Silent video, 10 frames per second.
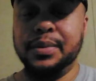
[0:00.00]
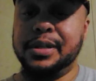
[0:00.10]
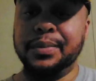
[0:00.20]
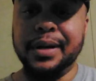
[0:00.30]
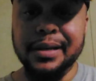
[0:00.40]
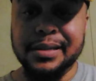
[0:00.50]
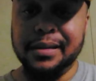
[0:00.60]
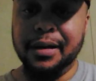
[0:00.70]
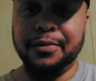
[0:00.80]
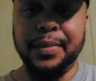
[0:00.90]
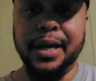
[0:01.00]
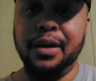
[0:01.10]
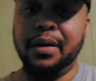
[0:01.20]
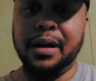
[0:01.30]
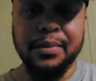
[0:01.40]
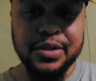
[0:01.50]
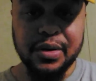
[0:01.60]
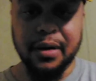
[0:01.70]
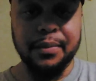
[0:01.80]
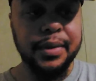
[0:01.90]
Some good stuff, man. Y'all come
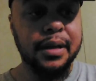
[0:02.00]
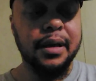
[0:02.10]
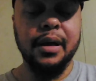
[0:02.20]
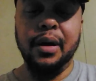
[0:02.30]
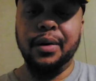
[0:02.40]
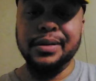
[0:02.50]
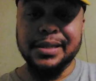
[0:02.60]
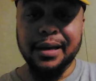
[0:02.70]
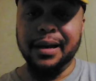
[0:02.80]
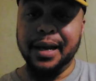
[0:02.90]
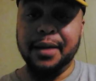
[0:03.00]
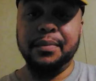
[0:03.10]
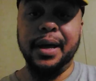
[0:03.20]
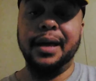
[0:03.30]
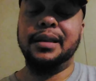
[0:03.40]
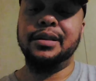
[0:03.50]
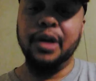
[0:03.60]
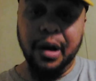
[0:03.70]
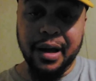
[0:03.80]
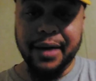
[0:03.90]
join me. Until then, man,
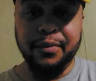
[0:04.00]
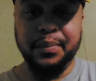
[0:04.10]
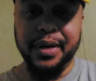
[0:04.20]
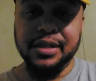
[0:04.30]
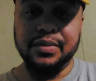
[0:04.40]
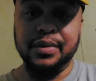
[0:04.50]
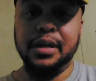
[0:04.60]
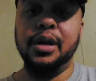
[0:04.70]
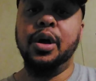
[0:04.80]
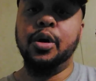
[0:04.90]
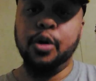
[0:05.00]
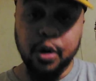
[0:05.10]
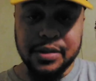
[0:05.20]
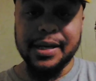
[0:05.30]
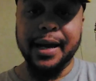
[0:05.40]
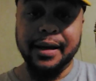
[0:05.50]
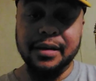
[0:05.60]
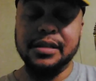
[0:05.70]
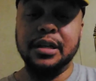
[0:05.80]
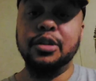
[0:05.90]
y'all have a blessed one. Go
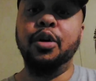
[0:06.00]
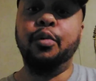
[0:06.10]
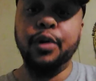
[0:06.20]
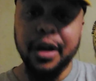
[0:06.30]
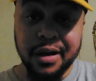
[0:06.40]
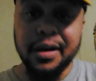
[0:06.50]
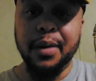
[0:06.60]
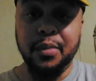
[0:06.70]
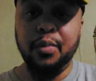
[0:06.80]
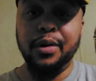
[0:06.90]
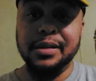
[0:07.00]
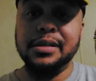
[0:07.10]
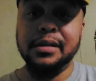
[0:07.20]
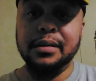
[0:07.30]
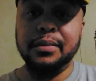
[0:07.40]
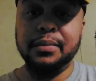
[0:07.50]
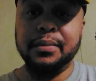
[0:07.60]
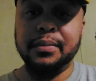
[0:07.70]
Tigers, the real number one team.